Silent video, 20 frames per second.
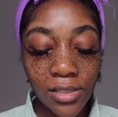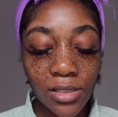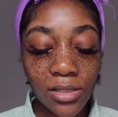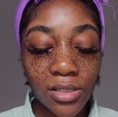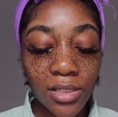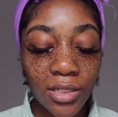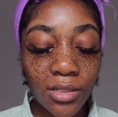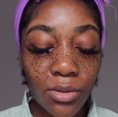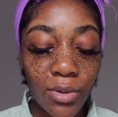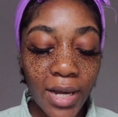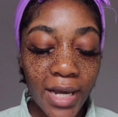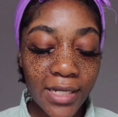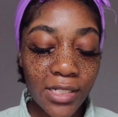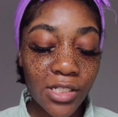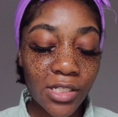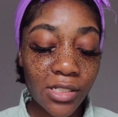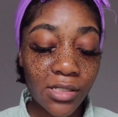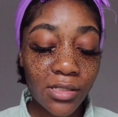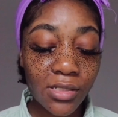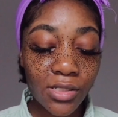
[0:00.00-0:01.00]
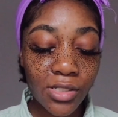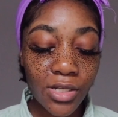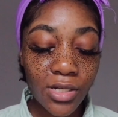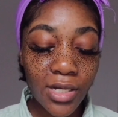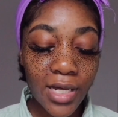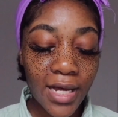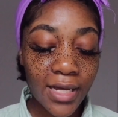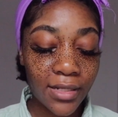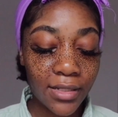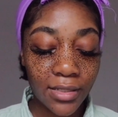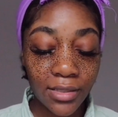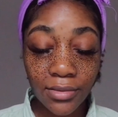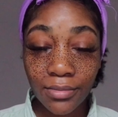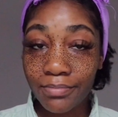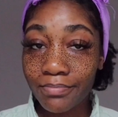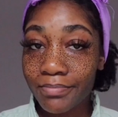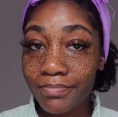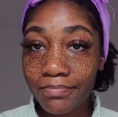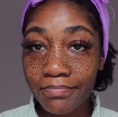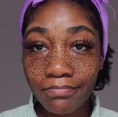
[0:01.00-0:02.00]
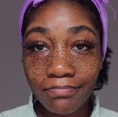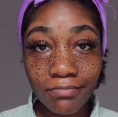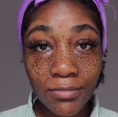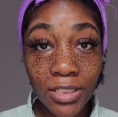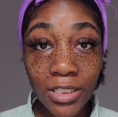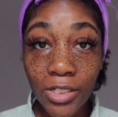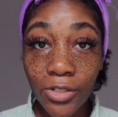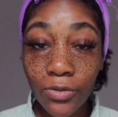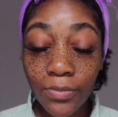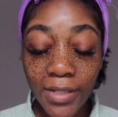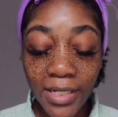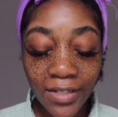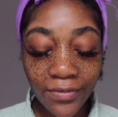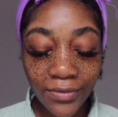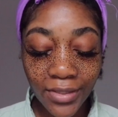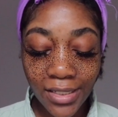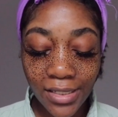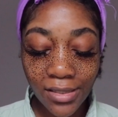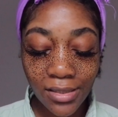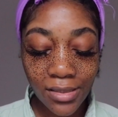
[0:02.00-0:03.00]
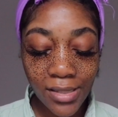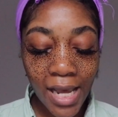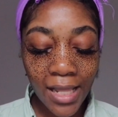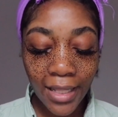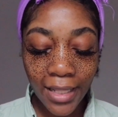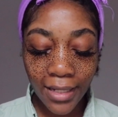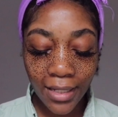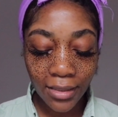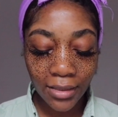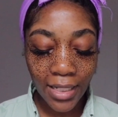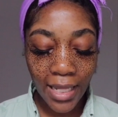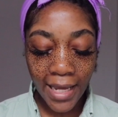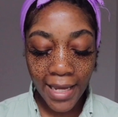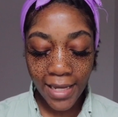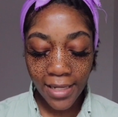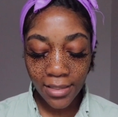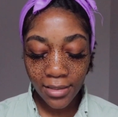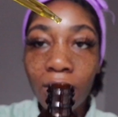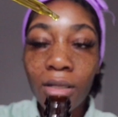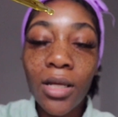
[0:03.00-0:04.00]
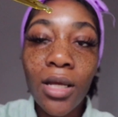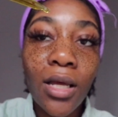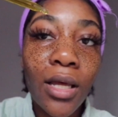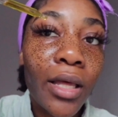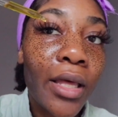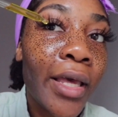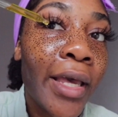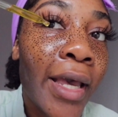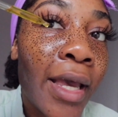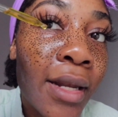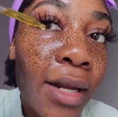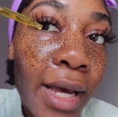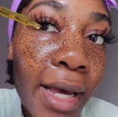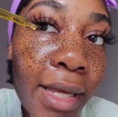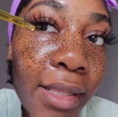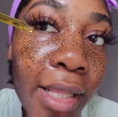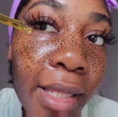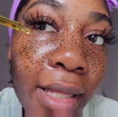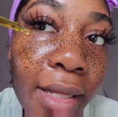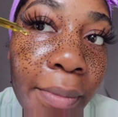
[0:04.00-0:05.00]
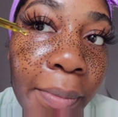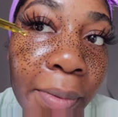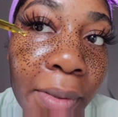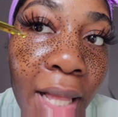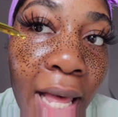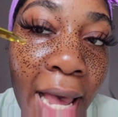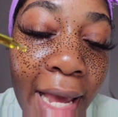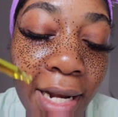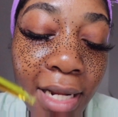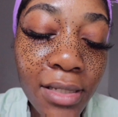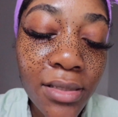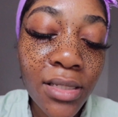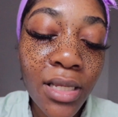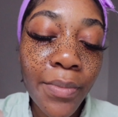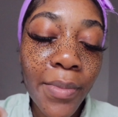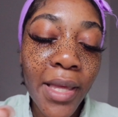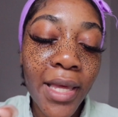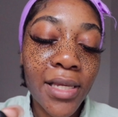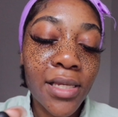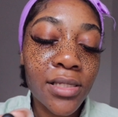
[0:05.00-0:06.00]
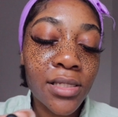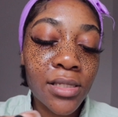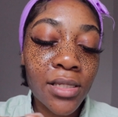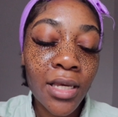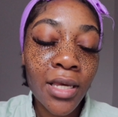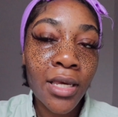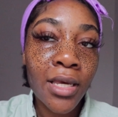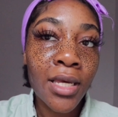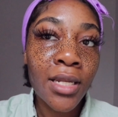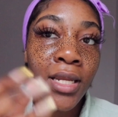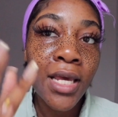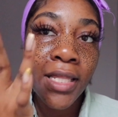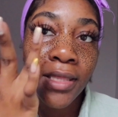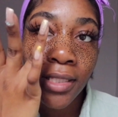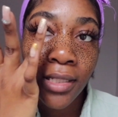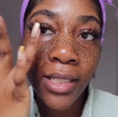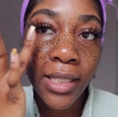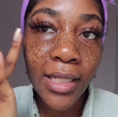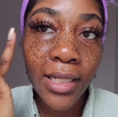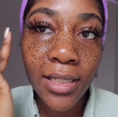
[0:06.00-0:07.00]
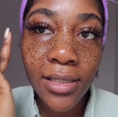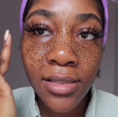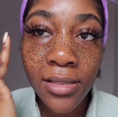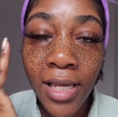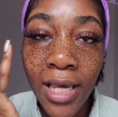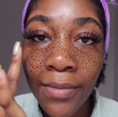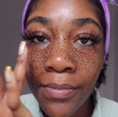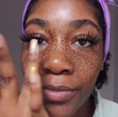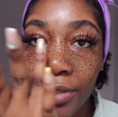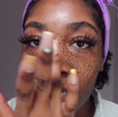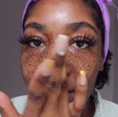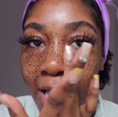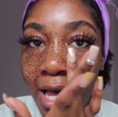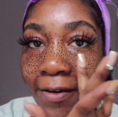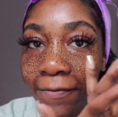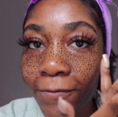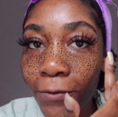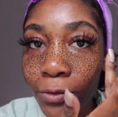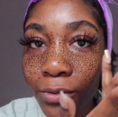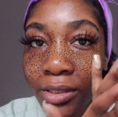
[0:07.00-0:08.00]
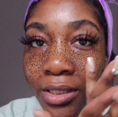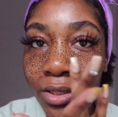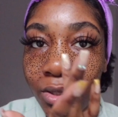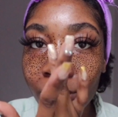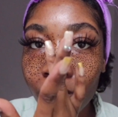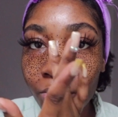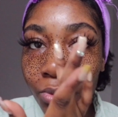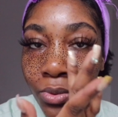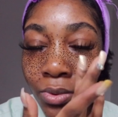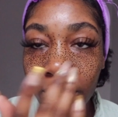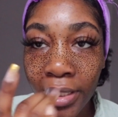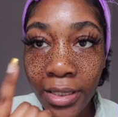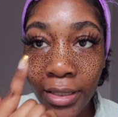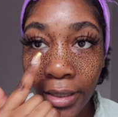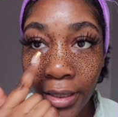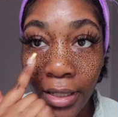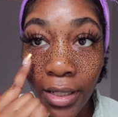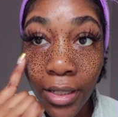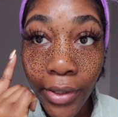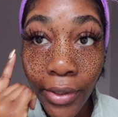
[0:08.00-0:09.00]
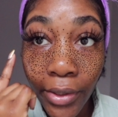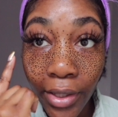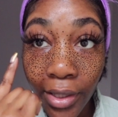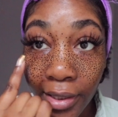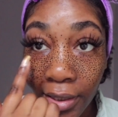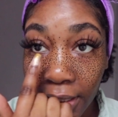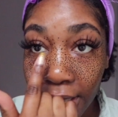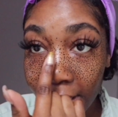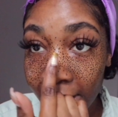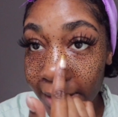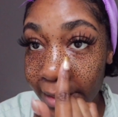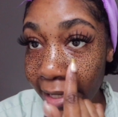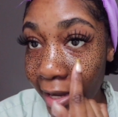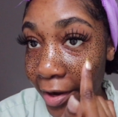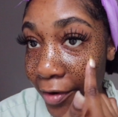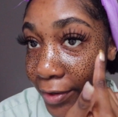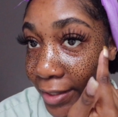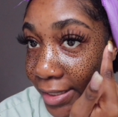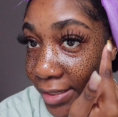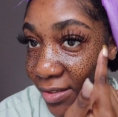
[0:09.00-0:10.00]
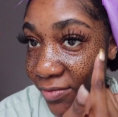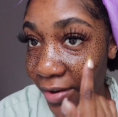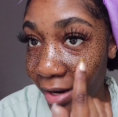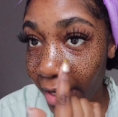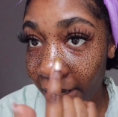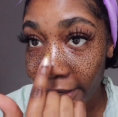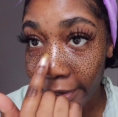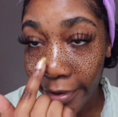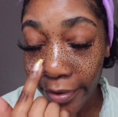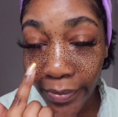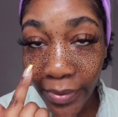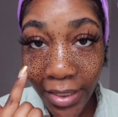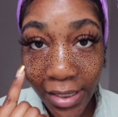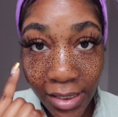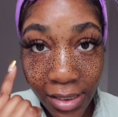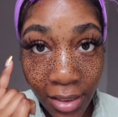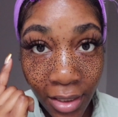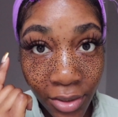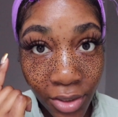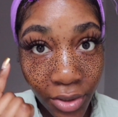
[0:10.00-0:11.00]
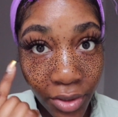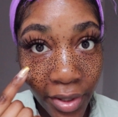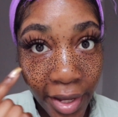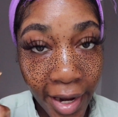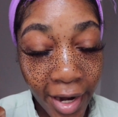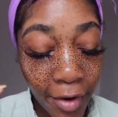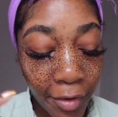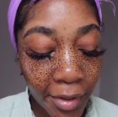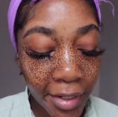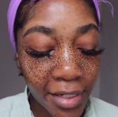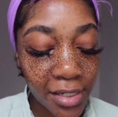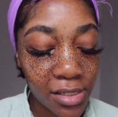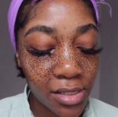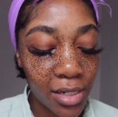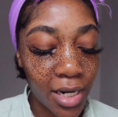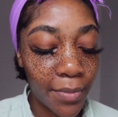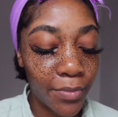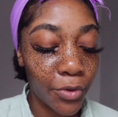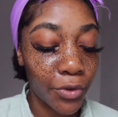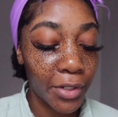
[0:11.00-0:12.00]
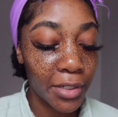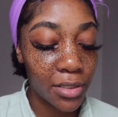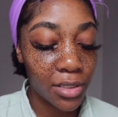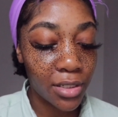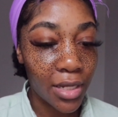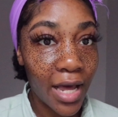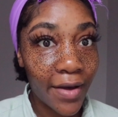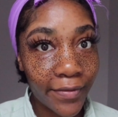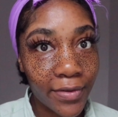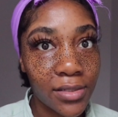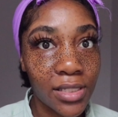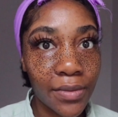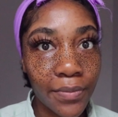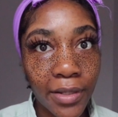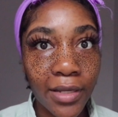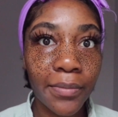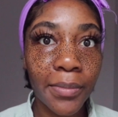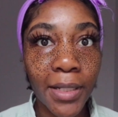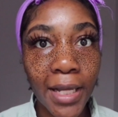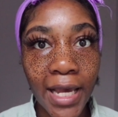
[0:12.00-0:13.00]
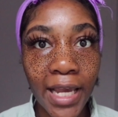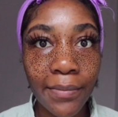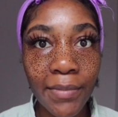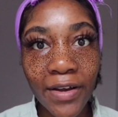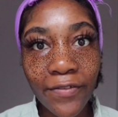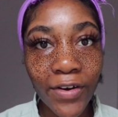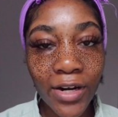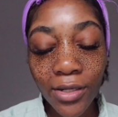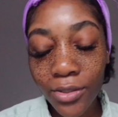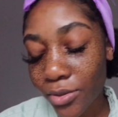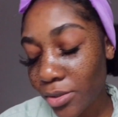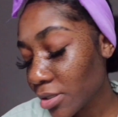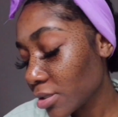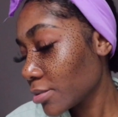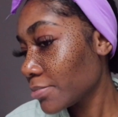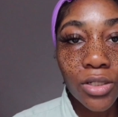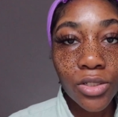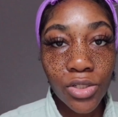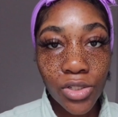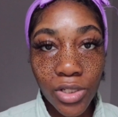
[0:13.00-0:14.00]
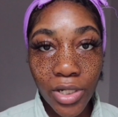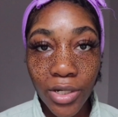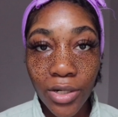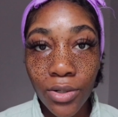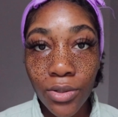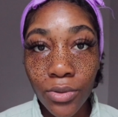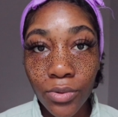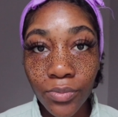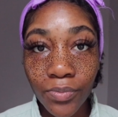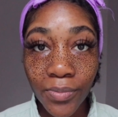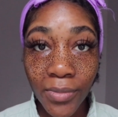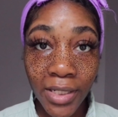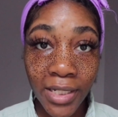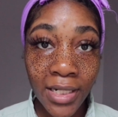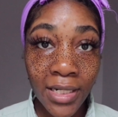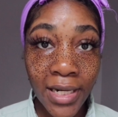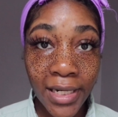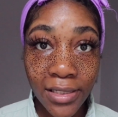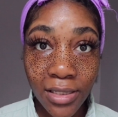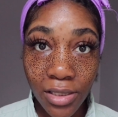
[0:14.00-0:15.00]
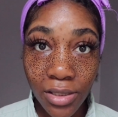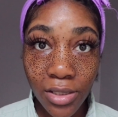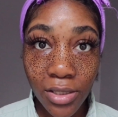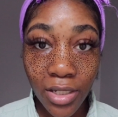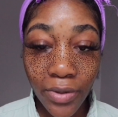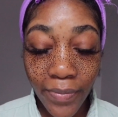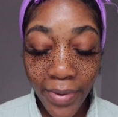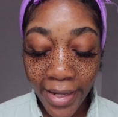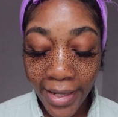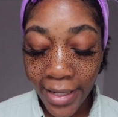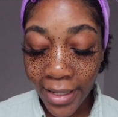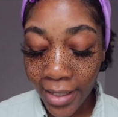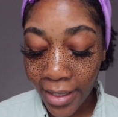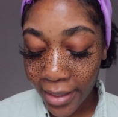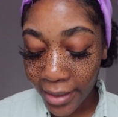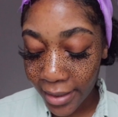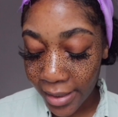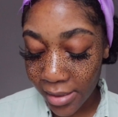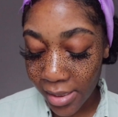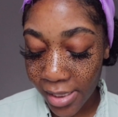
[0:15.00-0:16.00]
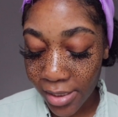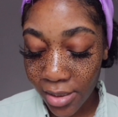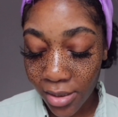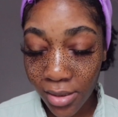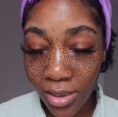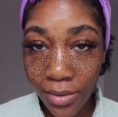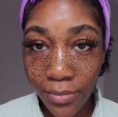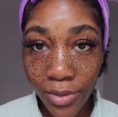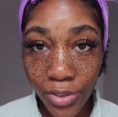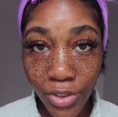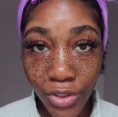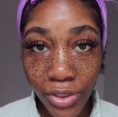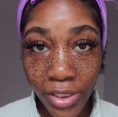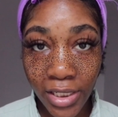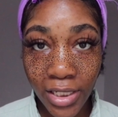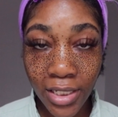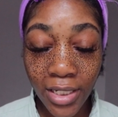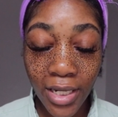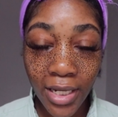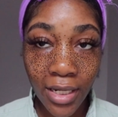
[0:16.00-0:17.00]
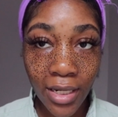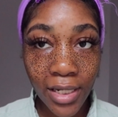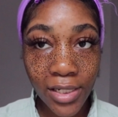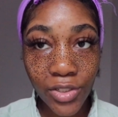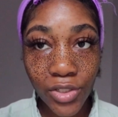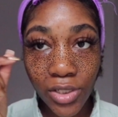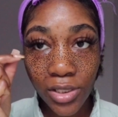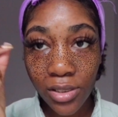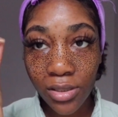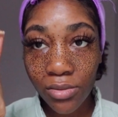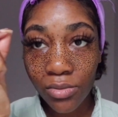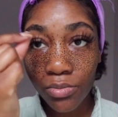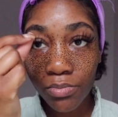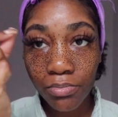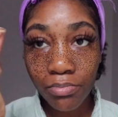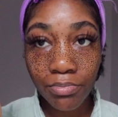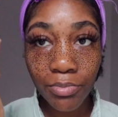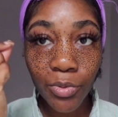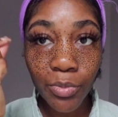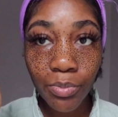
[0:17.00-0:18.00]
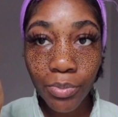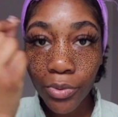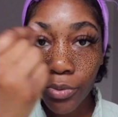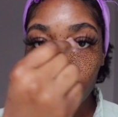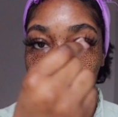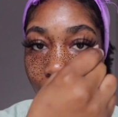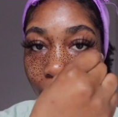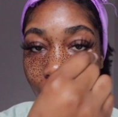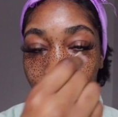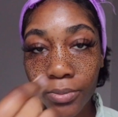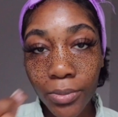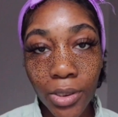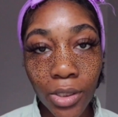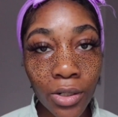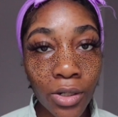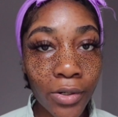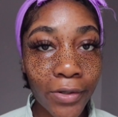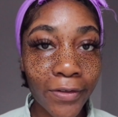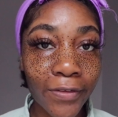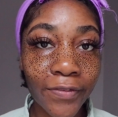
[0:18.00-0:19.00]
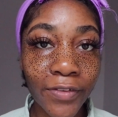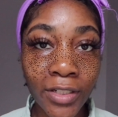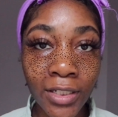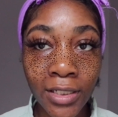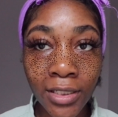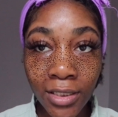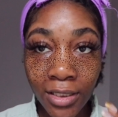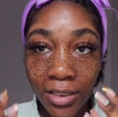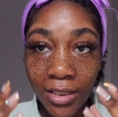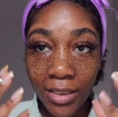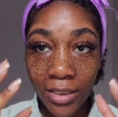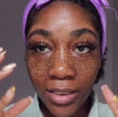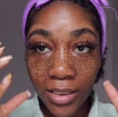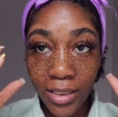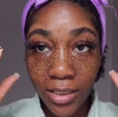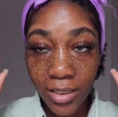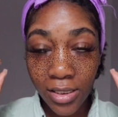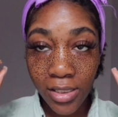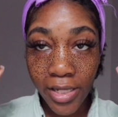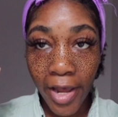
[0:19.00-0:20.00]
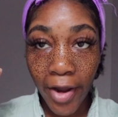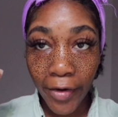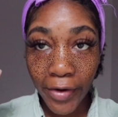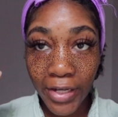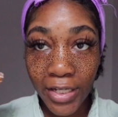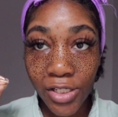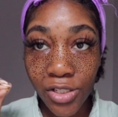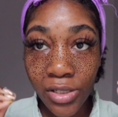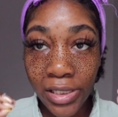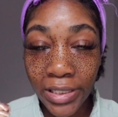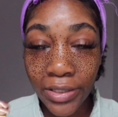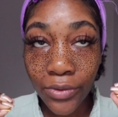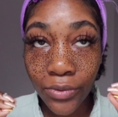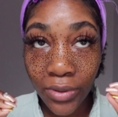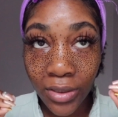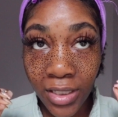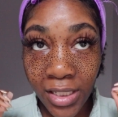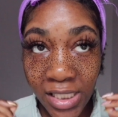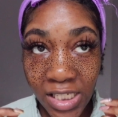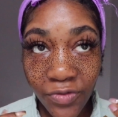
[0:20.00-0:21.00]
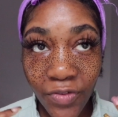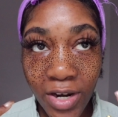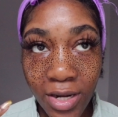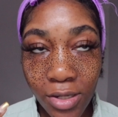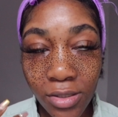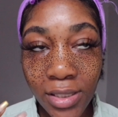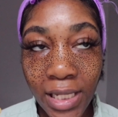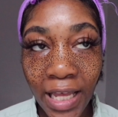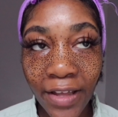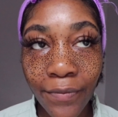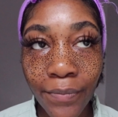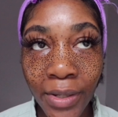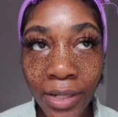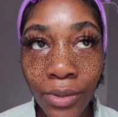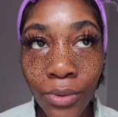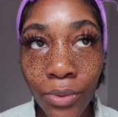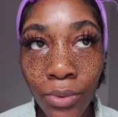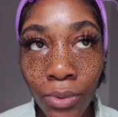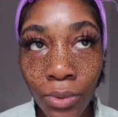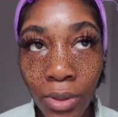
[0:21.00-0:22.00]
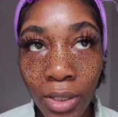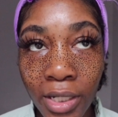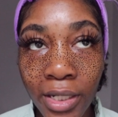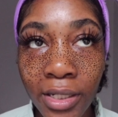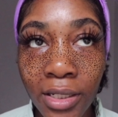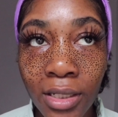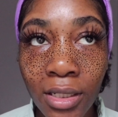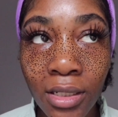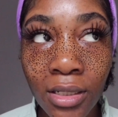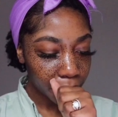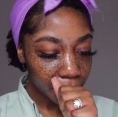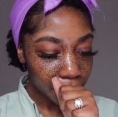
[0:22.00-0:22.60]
so I just took a little bit of this, not like a lot, and I like applied it to my skin, and then like same thing, I focused on these areas right here because these are the areas that I'm going to obviously be applying my freckles. So then I just took my henna as I just demonstrated, and I just boop boop boop all over this area. So these freckles have been on.